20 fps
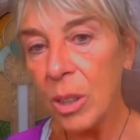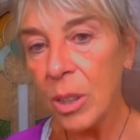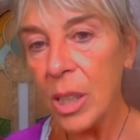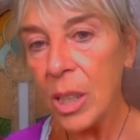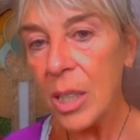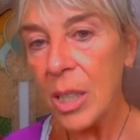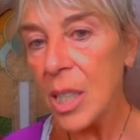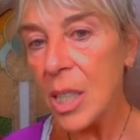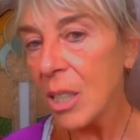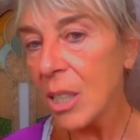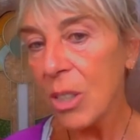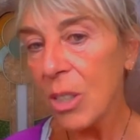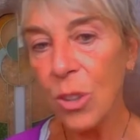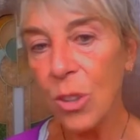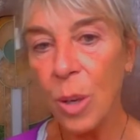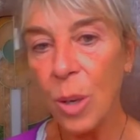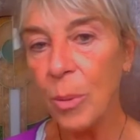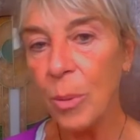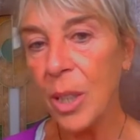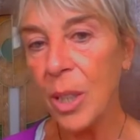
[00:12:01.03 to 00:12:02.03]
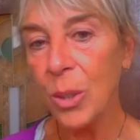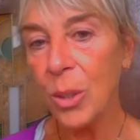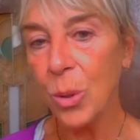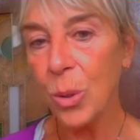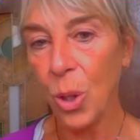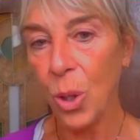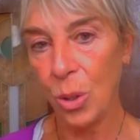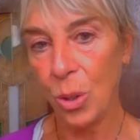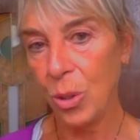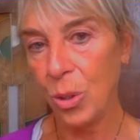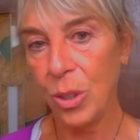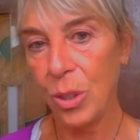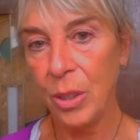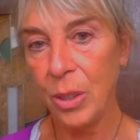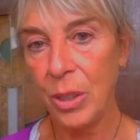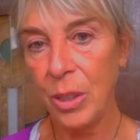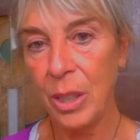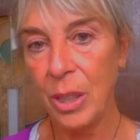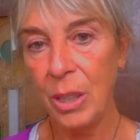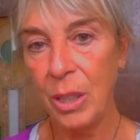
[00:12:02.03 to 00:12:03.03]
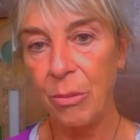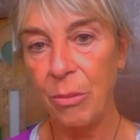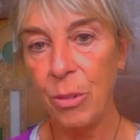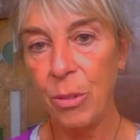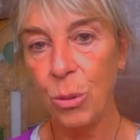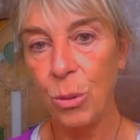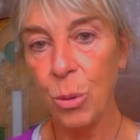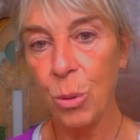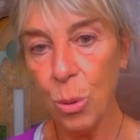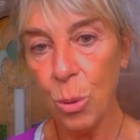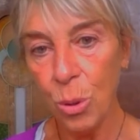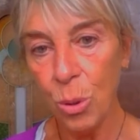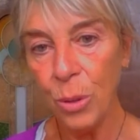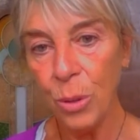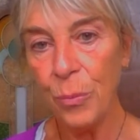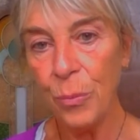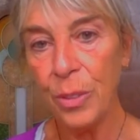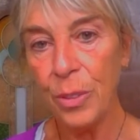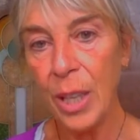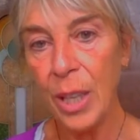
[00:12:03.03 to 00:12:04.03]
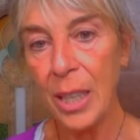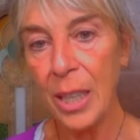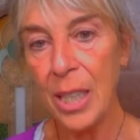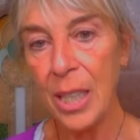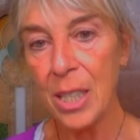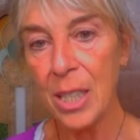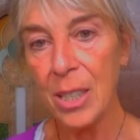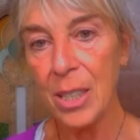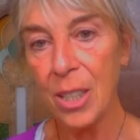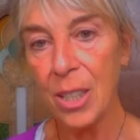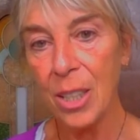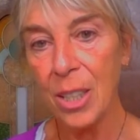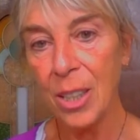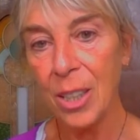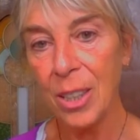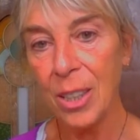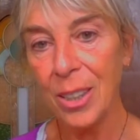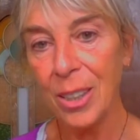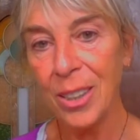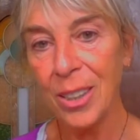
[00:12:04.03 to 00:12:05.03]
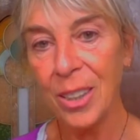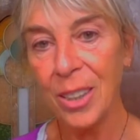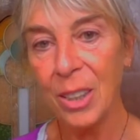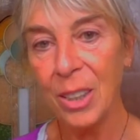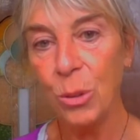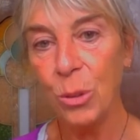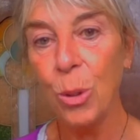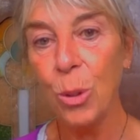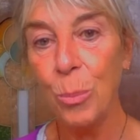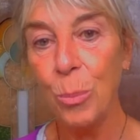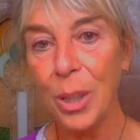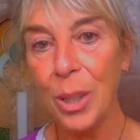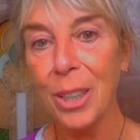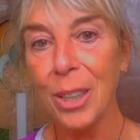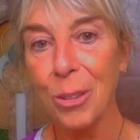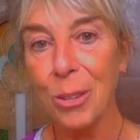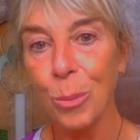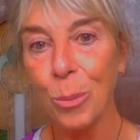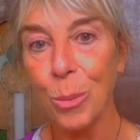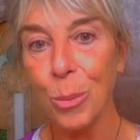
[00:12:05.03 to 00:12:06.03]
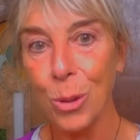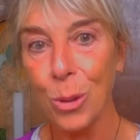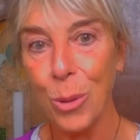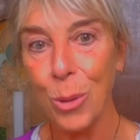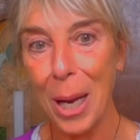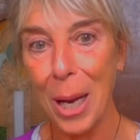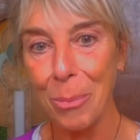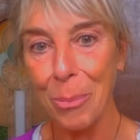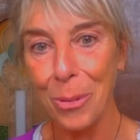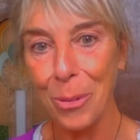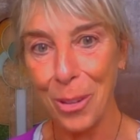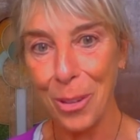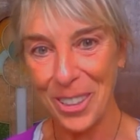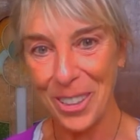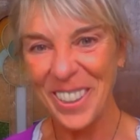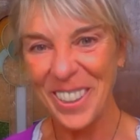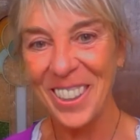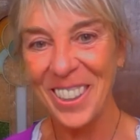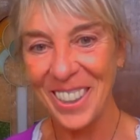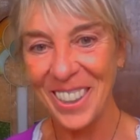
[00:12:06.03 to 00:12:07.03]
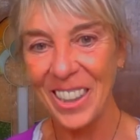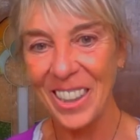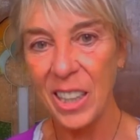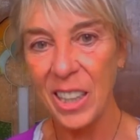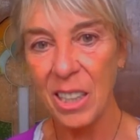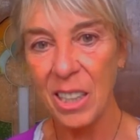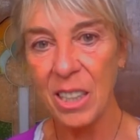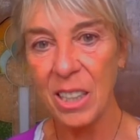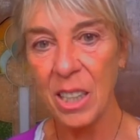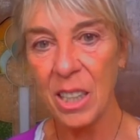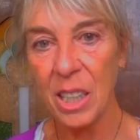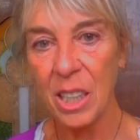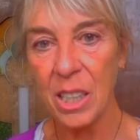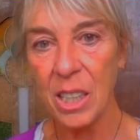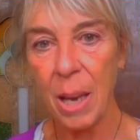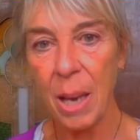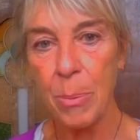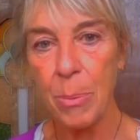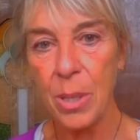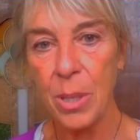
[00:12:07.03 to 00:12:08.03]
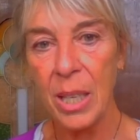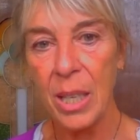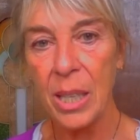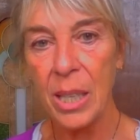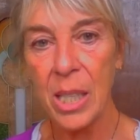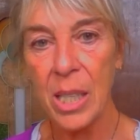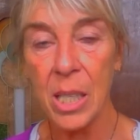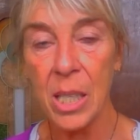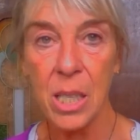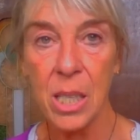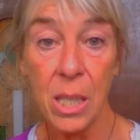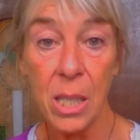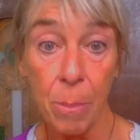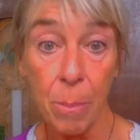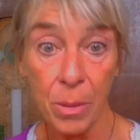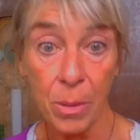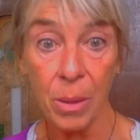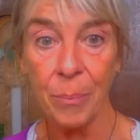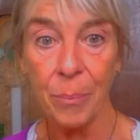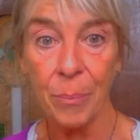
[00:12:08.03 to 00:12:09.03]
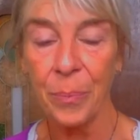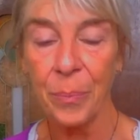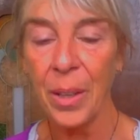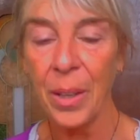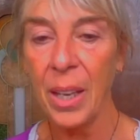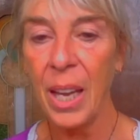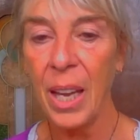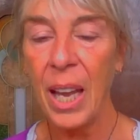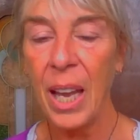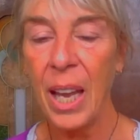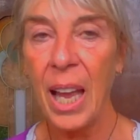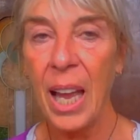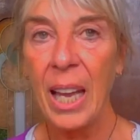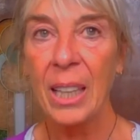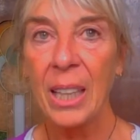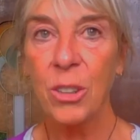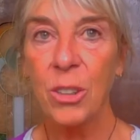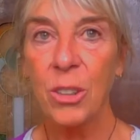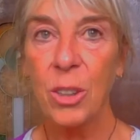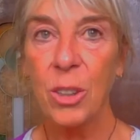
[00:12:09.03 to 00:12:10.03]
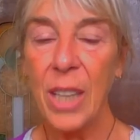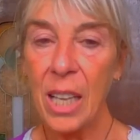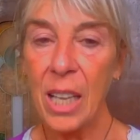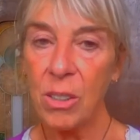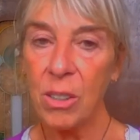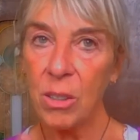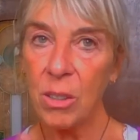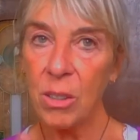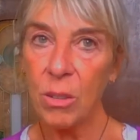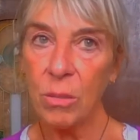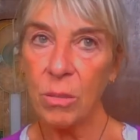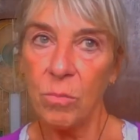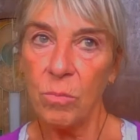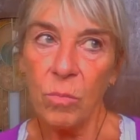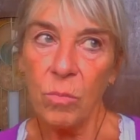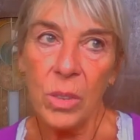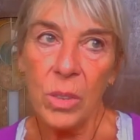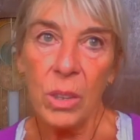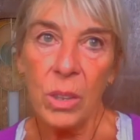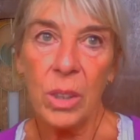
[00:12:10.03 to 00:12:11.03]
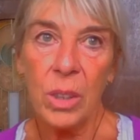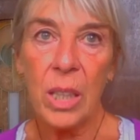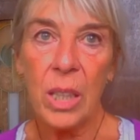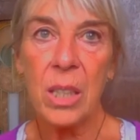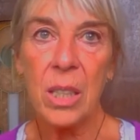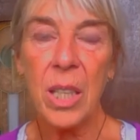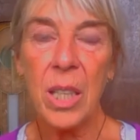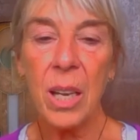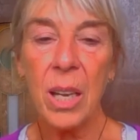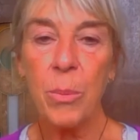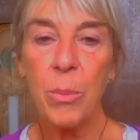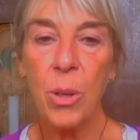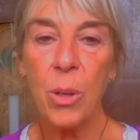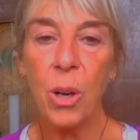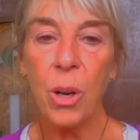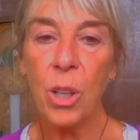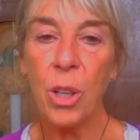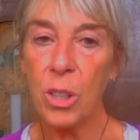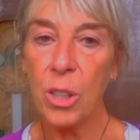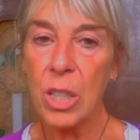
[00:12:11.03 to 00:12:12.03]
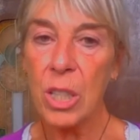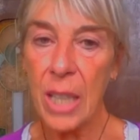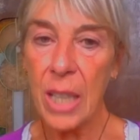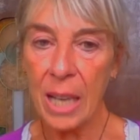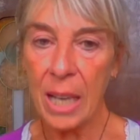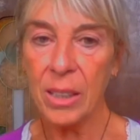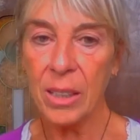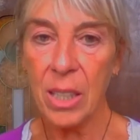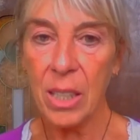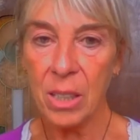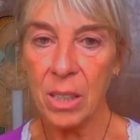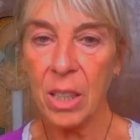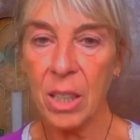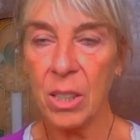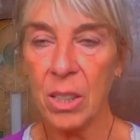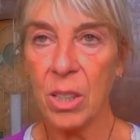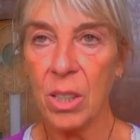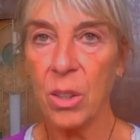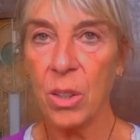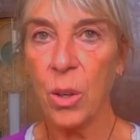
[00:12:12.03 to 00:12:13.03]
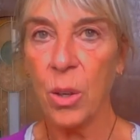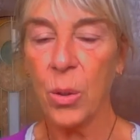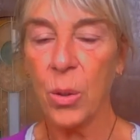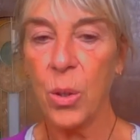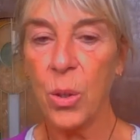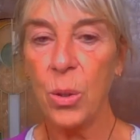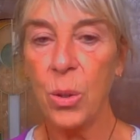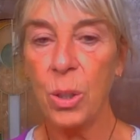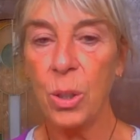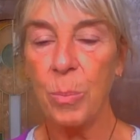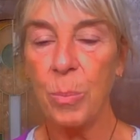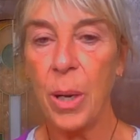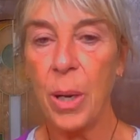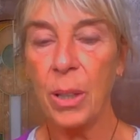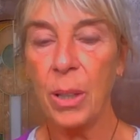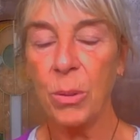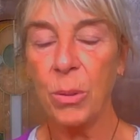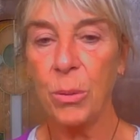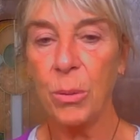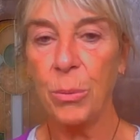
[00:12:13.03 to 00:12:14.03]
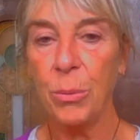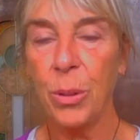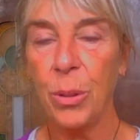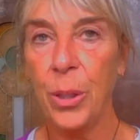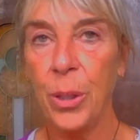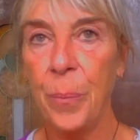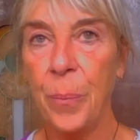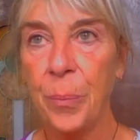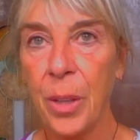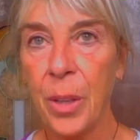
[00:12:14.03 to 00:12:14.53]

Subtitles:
diseases, normally you don't. If you do, then it's a rubric to prescribe for. Then it's a symptom. So that's, let's say we all understand this, that's the acute part of the